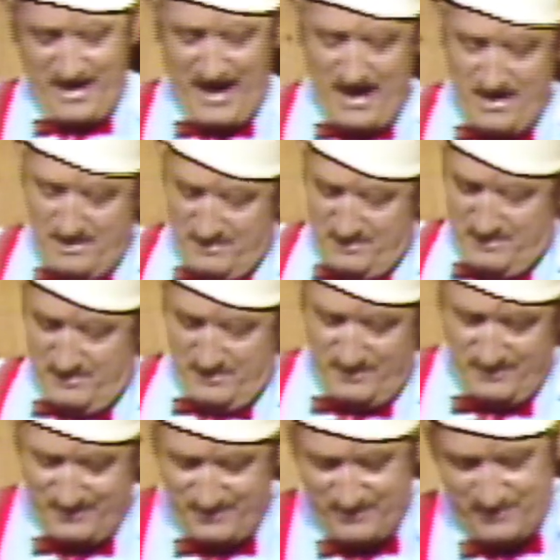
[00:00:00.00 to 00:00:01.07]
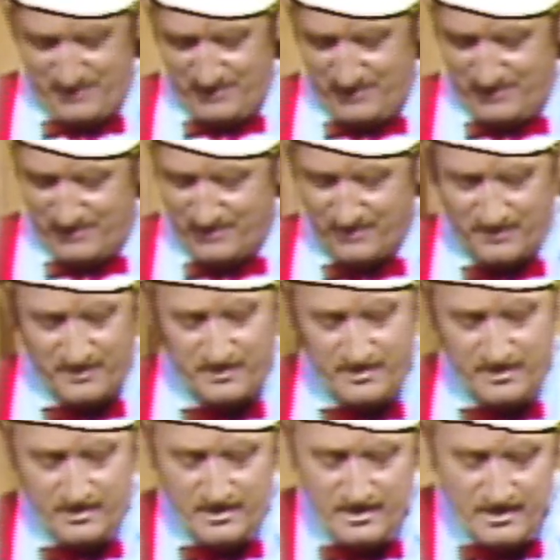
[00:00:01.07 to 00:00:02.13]
that? Oh,
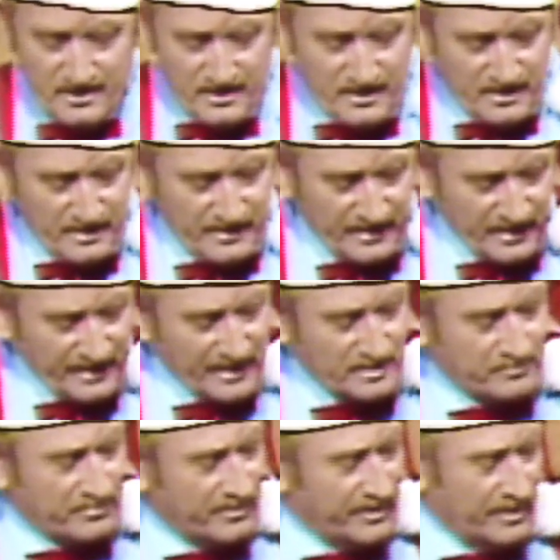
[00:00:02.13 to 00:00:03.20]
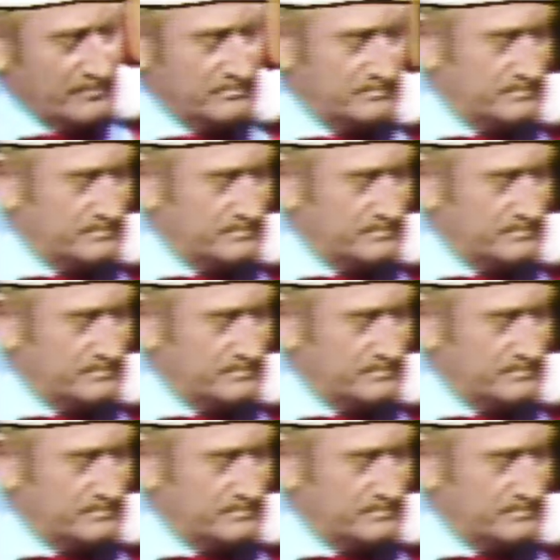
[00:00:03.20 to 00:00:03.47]
now that's pretty.